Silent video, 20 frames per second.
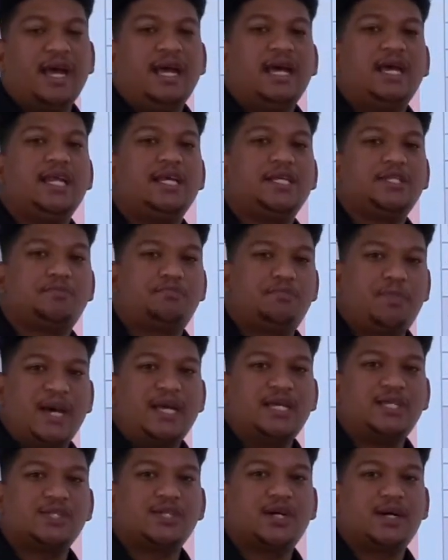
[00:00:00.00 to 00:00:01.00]
It is
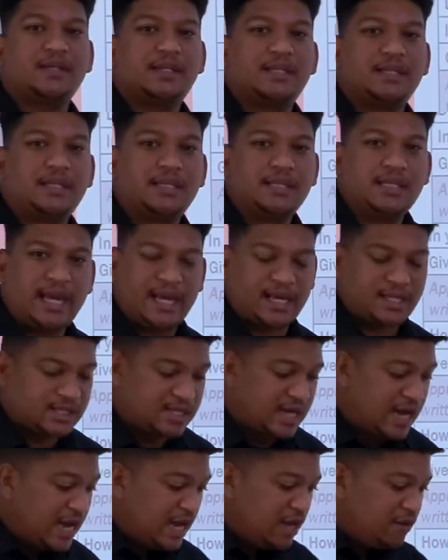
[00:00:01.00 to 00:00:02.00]
based on the text.
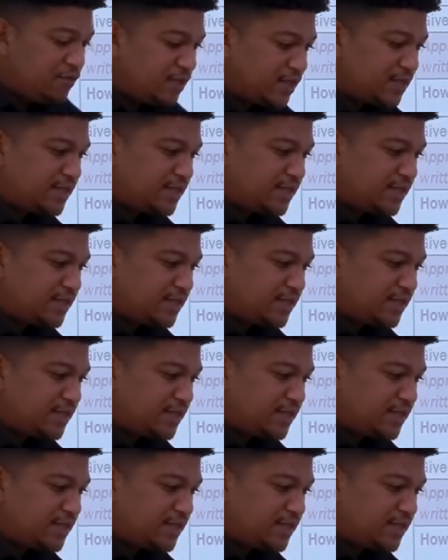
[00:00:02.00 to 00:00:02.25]
If the